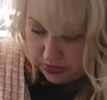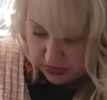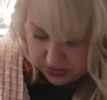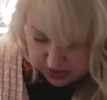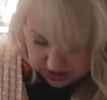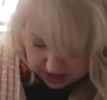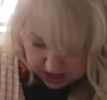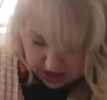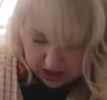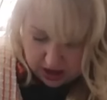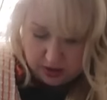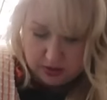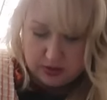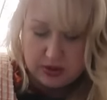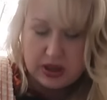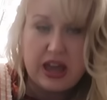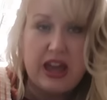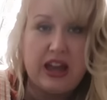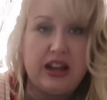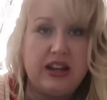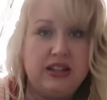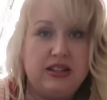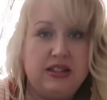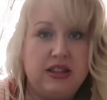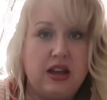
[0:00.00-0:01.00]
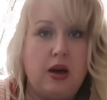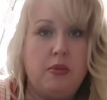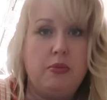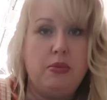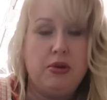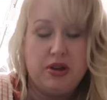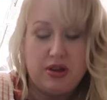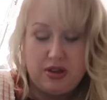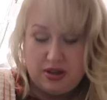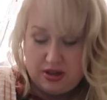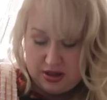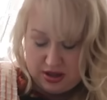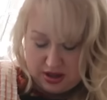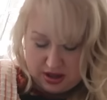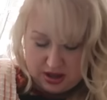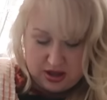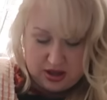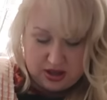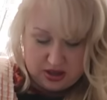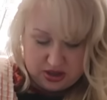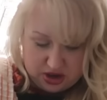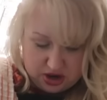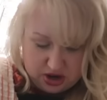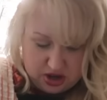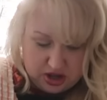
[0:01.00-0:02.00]
Now Andy's up.
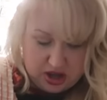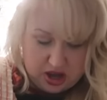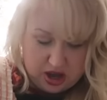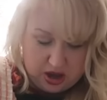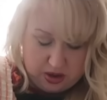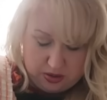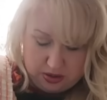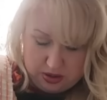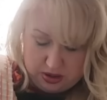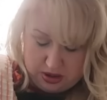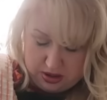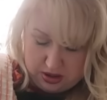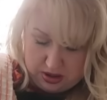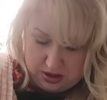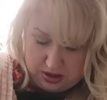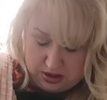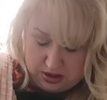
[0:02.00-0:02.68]
There you go.